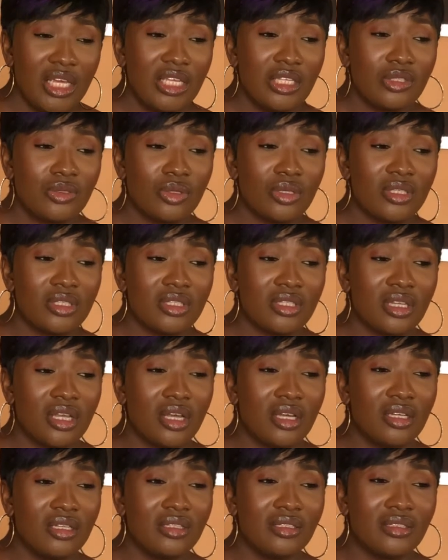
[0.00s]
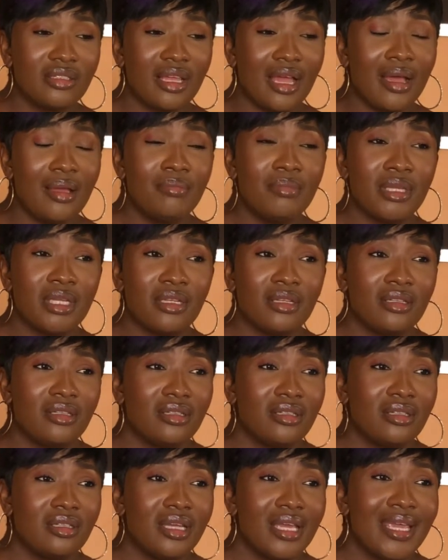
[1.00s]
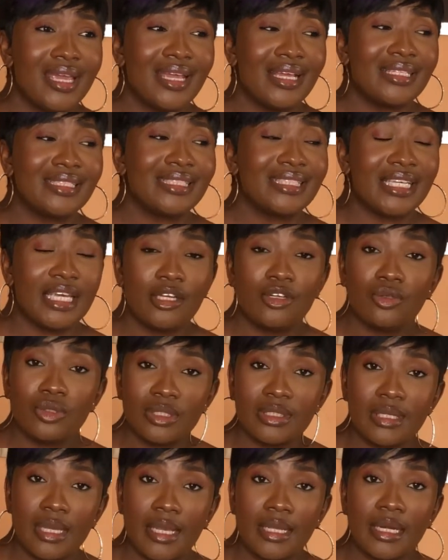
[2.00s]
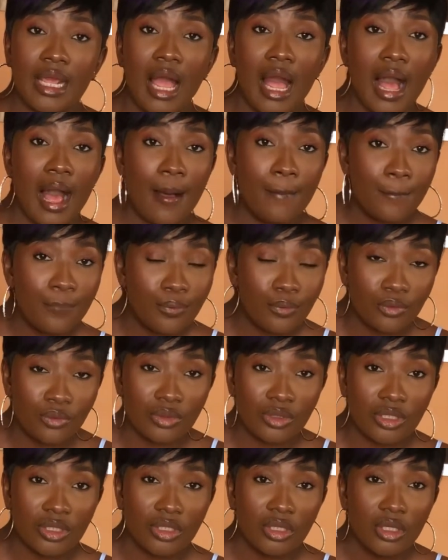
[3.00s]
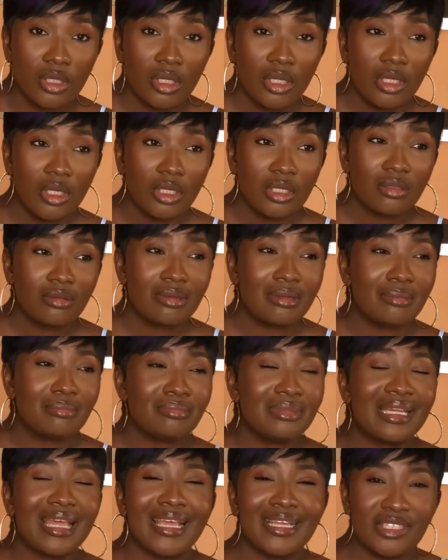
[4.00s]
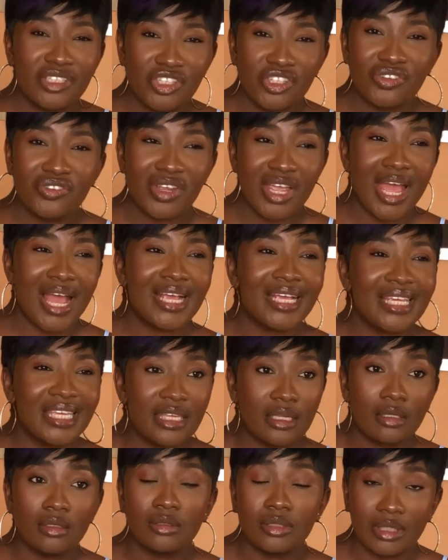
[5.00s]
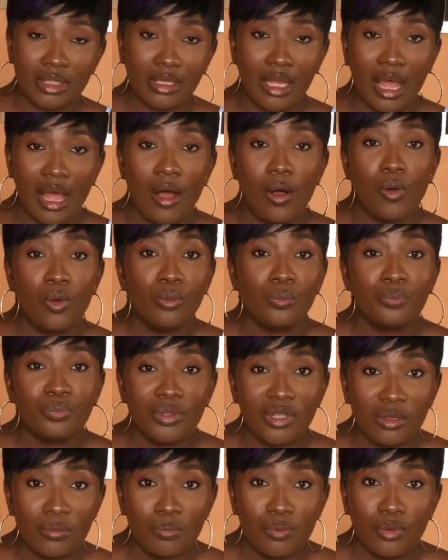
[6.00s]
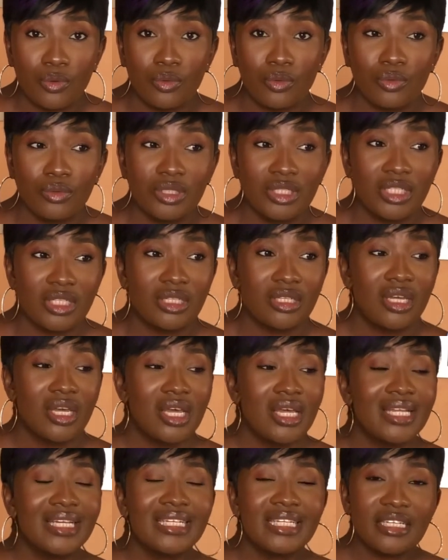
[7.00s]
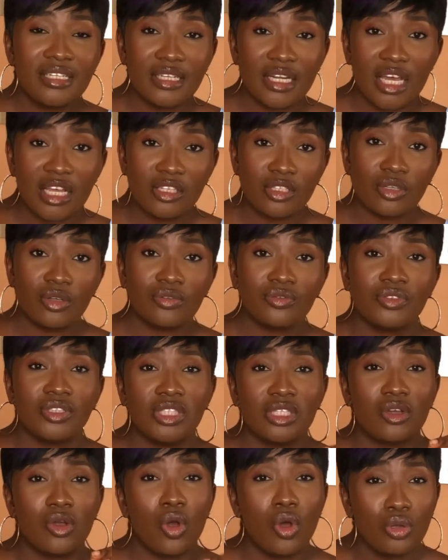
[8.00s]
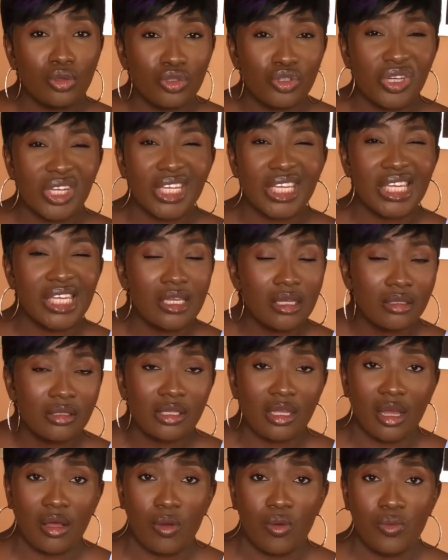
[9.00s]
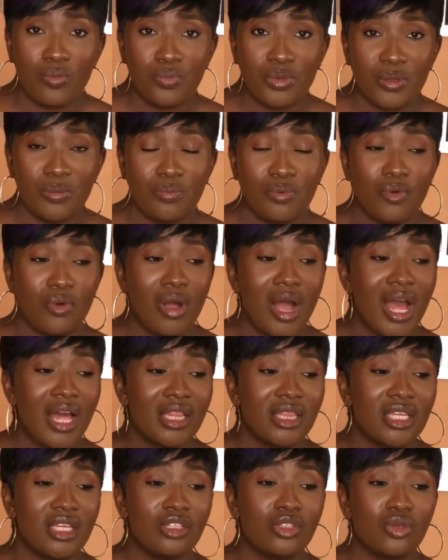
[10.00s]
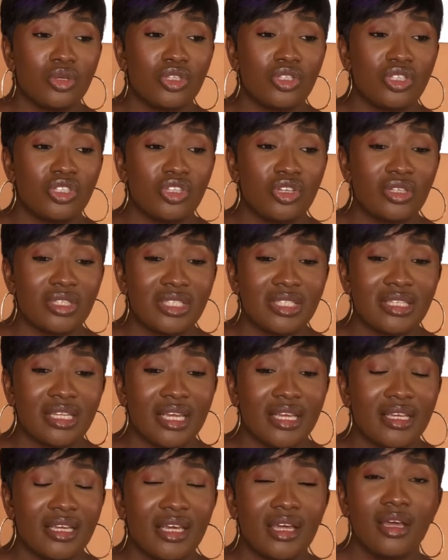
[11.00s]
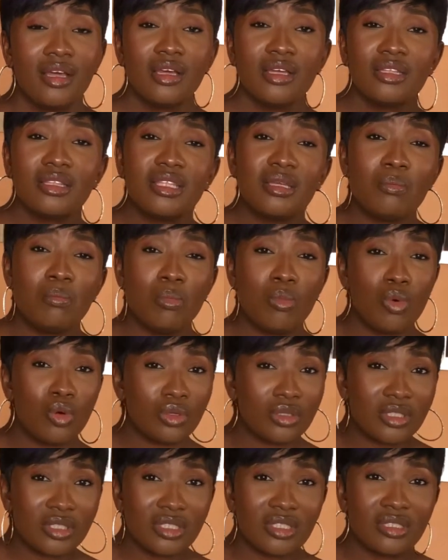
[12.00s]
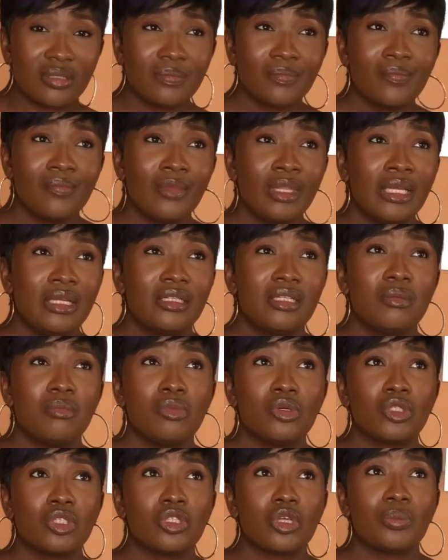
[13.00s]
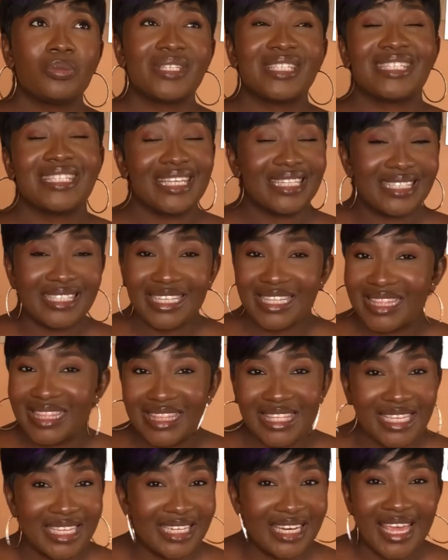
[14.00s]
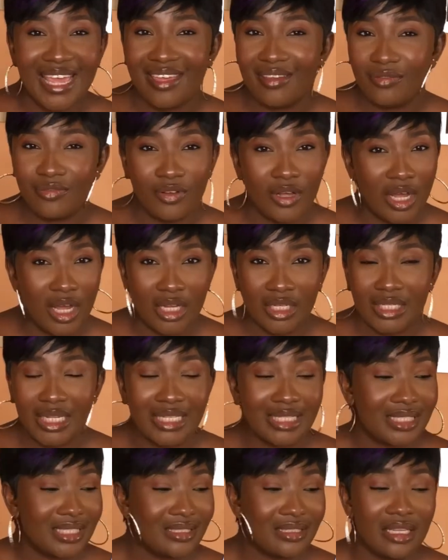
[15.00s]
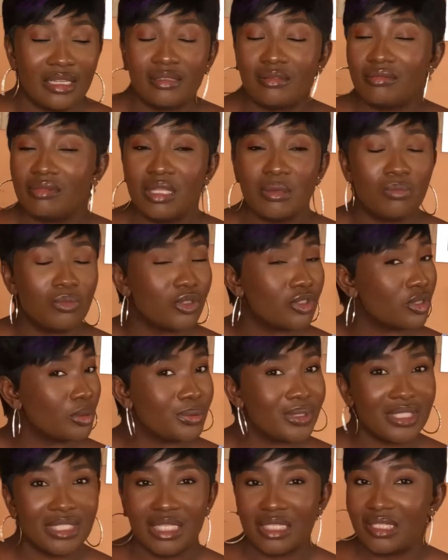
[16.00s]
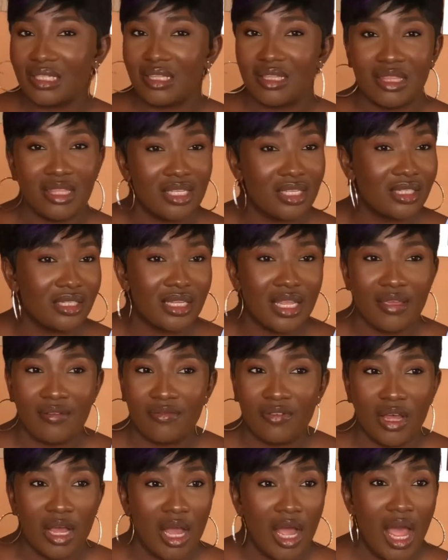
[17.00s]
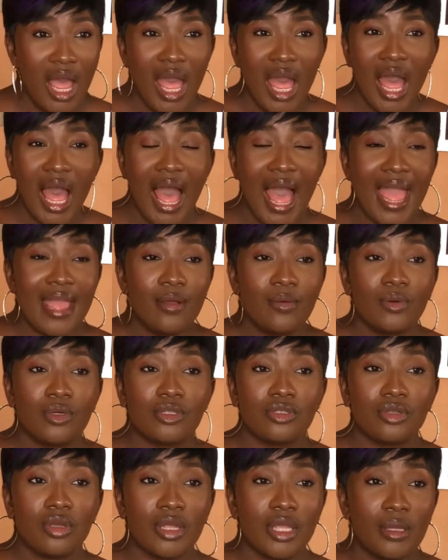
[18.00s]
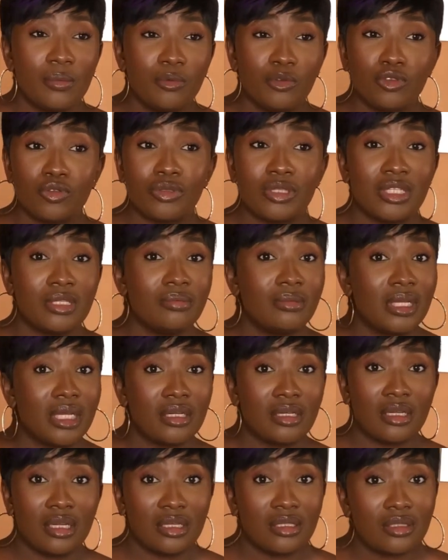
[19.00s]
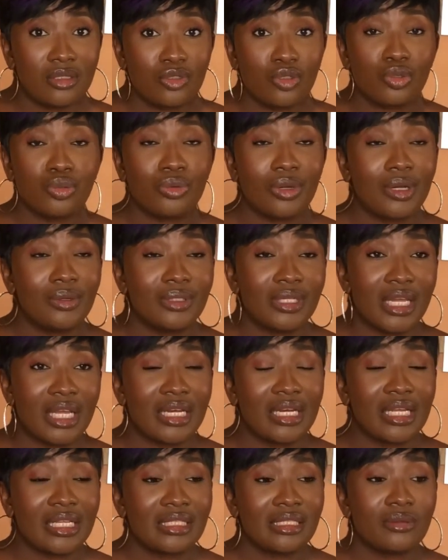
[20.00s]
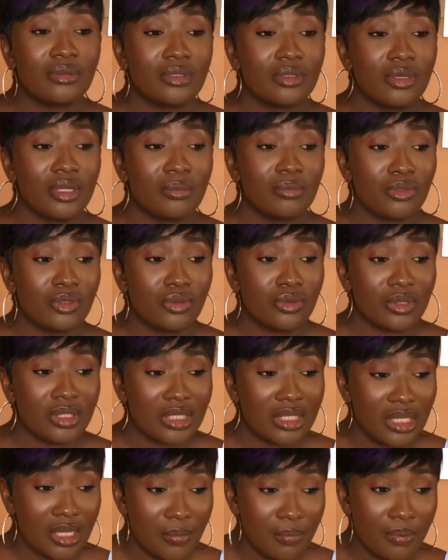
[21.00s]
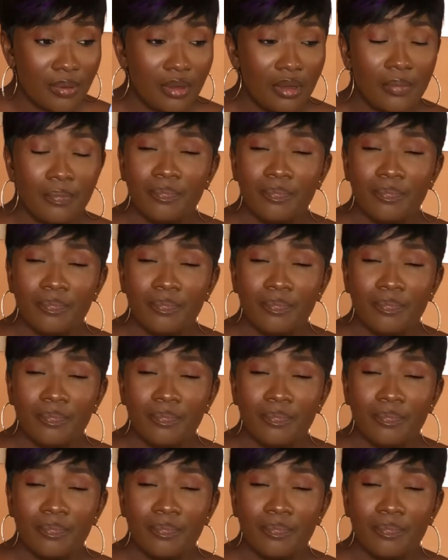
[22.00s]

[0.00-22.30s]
It was, I mean, a genocide happened. Nigeria killed our own people. The leaders of the country killed our own people, and it was just like the most upsetting thing ever. That's the most upsetting thing ever. I was not able to sleep that night. Throughout that night, I was not able to sleep.